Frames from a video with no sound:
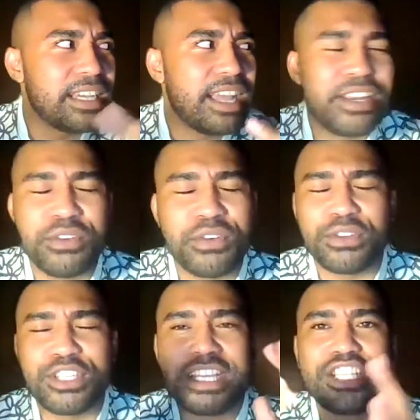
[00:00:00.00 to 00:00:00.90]
I don't know,
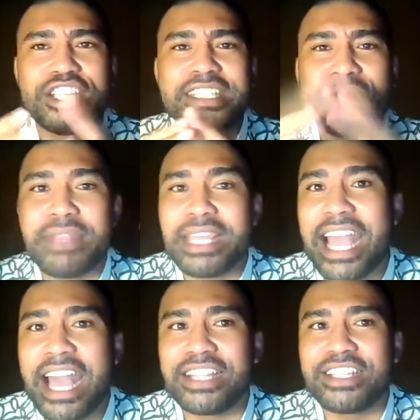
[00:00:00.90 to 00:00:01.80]
just
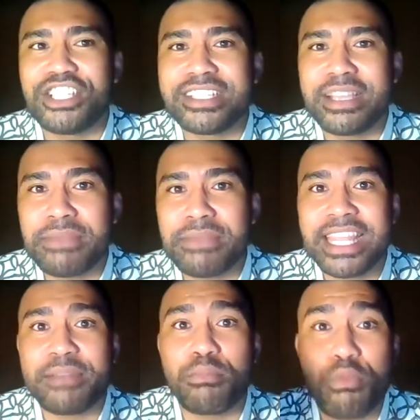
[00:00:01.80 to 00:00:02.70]
something
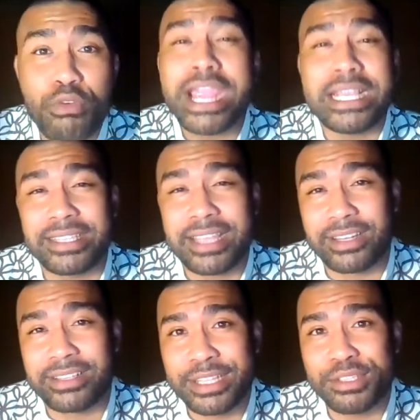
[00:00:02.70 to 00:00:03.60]
that breaks
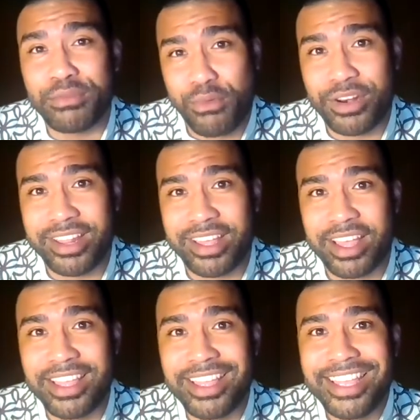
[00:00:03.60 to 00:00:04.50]
that sense of order
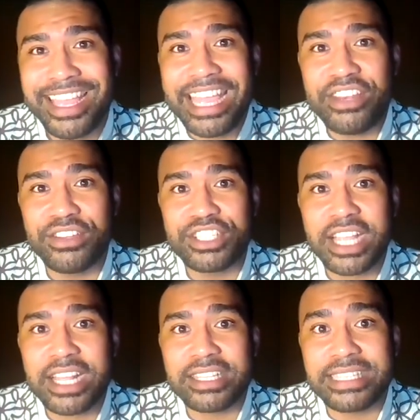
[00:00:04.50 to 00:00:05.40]
in your
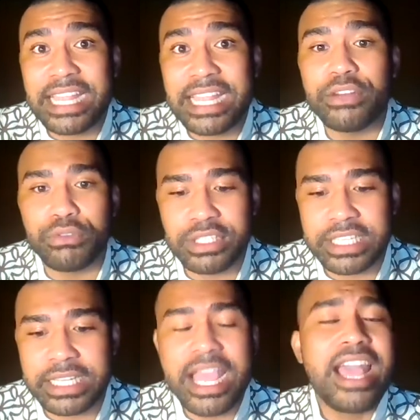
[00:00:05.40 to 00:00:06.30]
child's daily
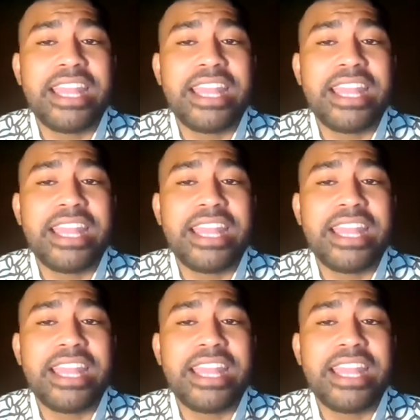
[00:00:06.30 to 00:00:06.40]
routine.